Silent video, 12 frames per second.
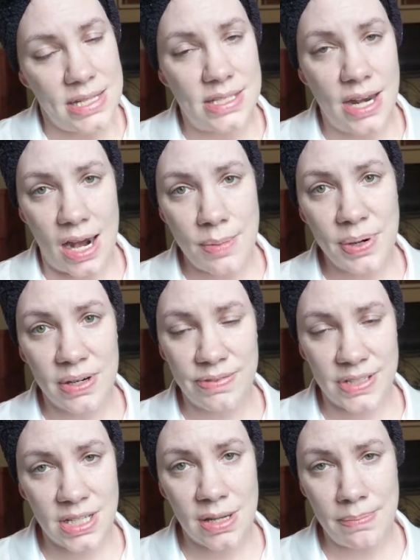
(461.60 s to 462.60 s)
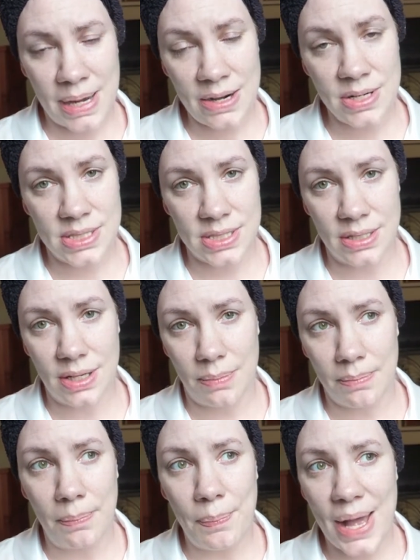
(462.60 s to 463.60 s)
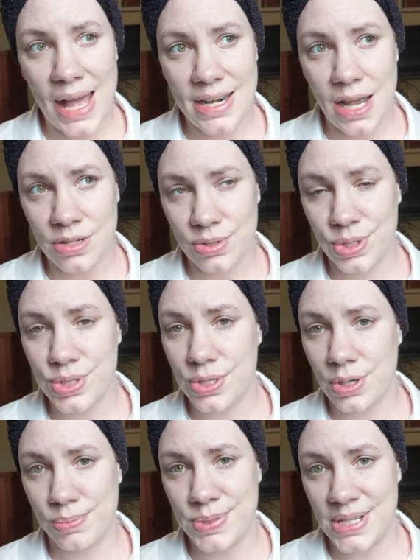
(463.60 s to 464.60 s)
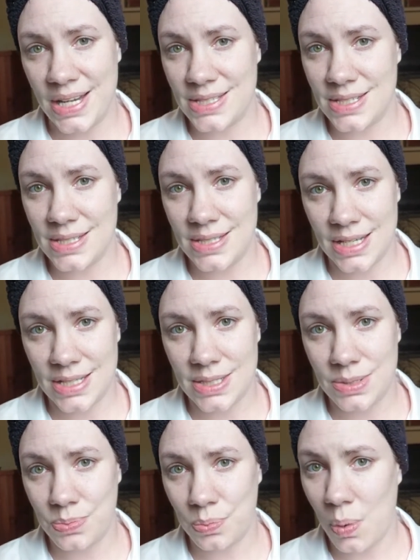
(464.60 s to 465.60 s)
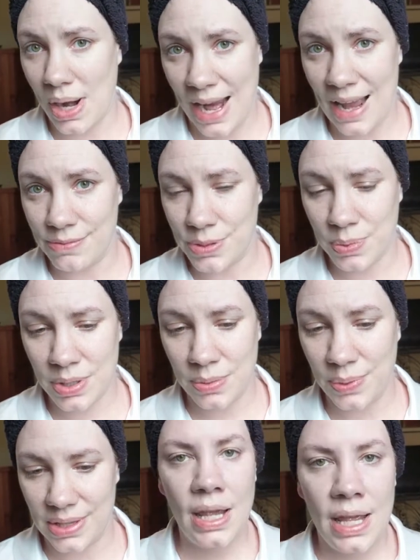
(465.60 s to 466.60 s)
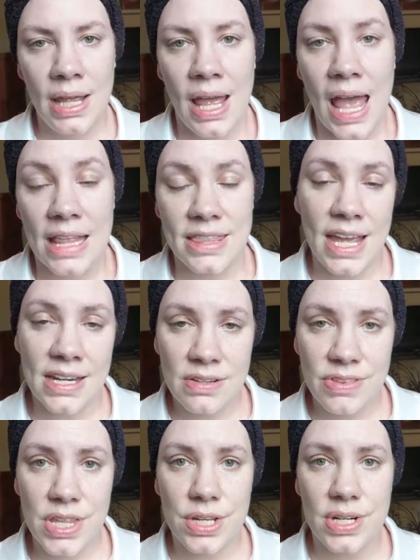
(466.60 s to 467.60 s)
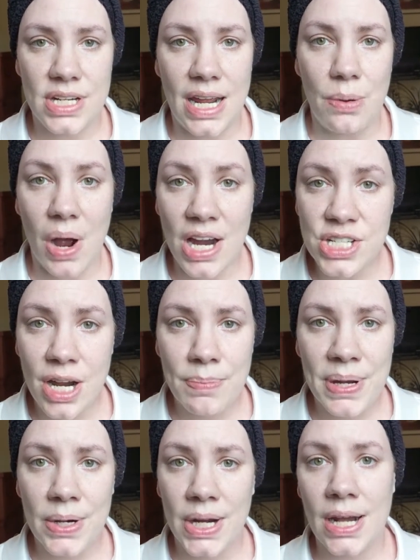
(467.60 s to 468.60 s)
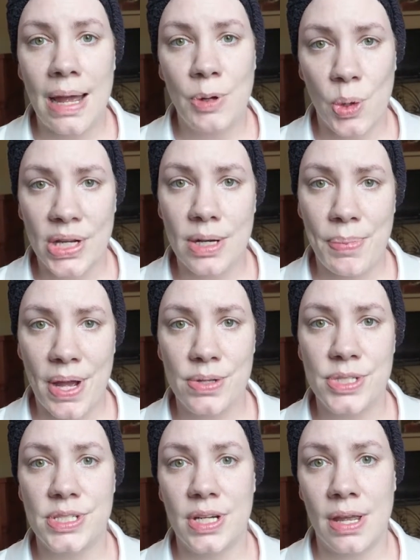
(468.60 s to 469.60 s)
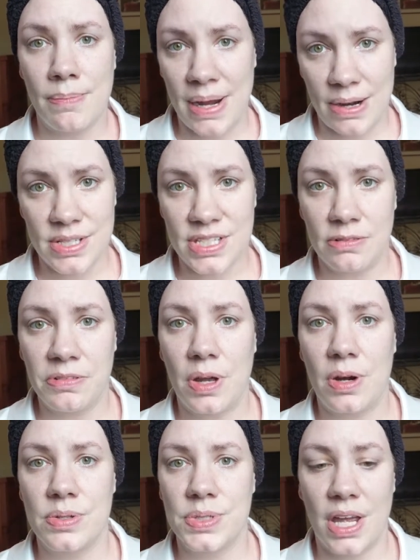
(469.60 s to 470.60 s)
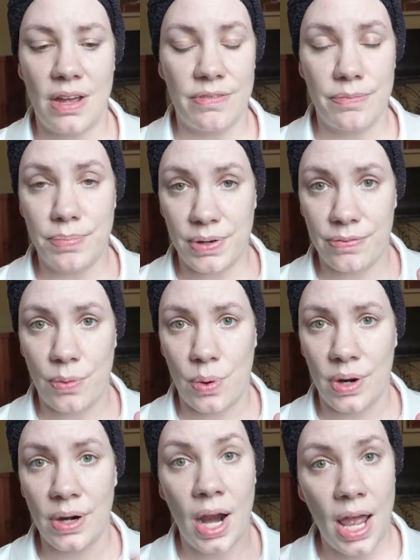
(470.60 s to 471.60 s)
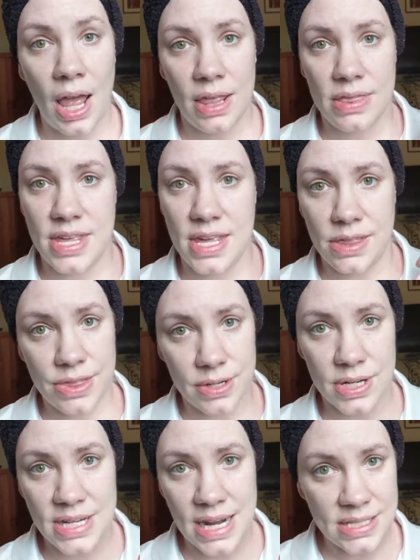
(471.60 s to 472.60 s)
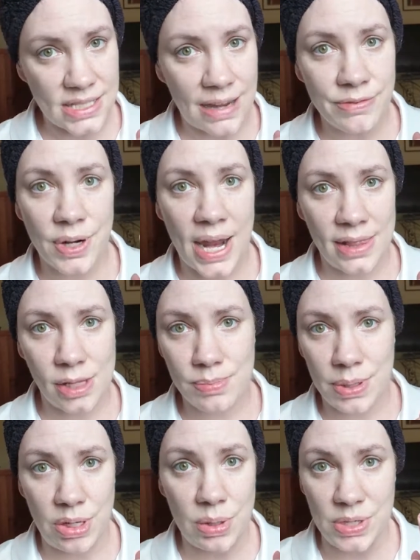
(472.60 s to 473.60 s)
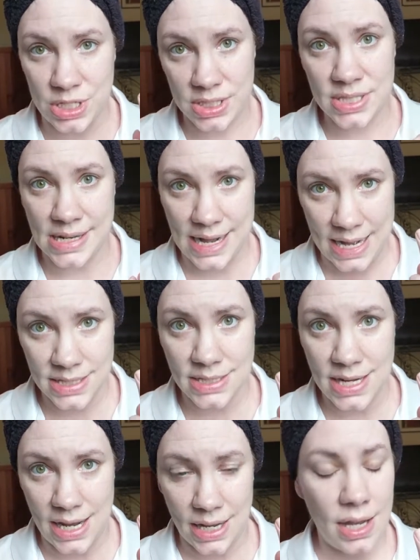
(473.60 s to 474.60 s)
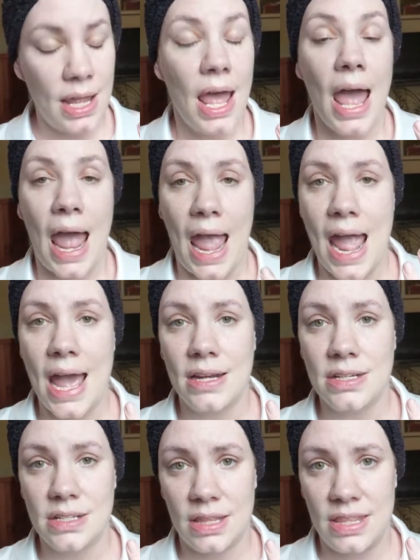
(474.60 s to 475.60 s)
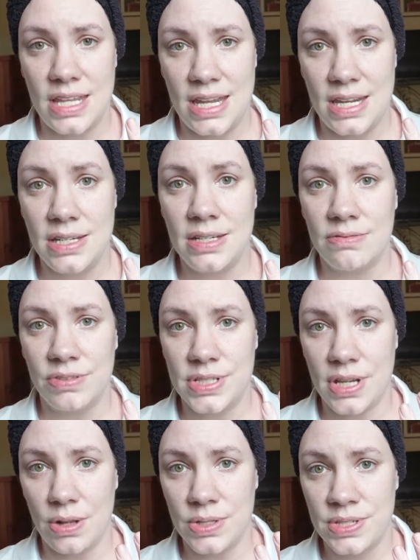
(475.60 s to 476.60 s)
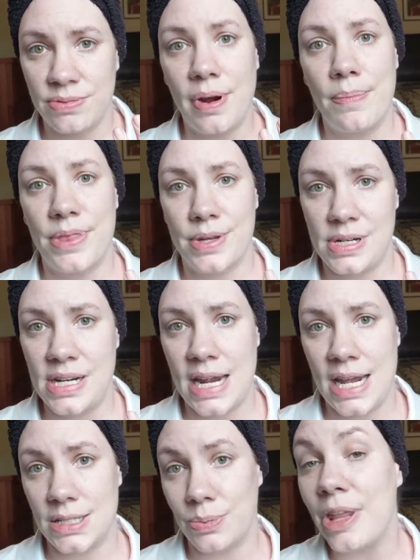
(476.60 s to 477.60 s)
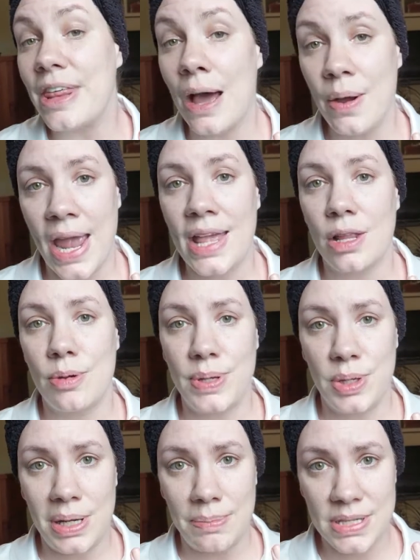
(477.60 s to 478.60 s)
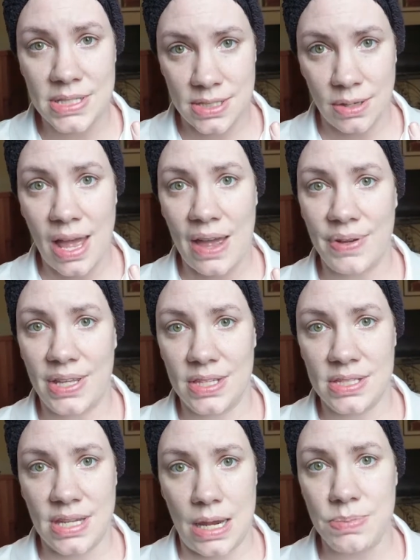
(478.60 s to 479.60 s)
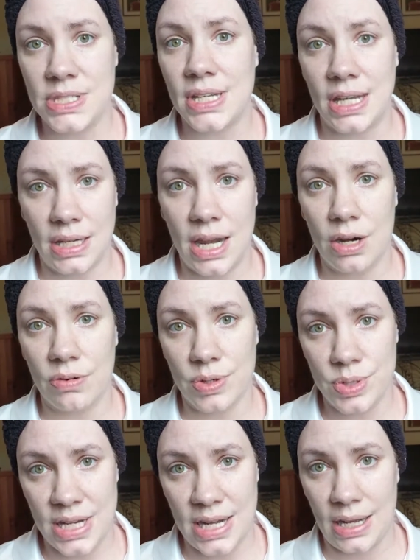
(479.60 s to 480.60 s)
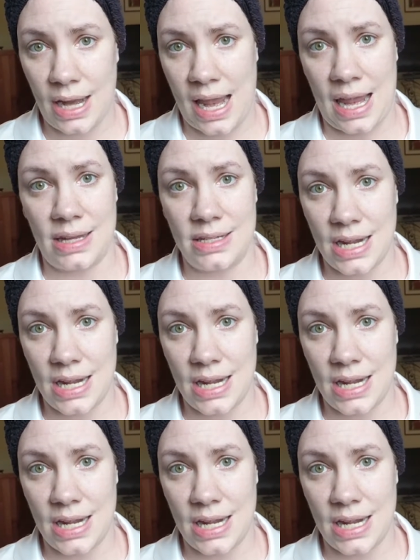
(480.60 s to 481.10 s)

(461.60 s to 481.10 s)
It's not a perfect comparison, but under the circumstances, it's what I have to work with. At the end of the 30-day washout period, I'm going to post comparison photos of before, the 30 days after Halo Beauty, which is today's data, and the results from 30 days without Halo Beauty, but still having the same skincare routine and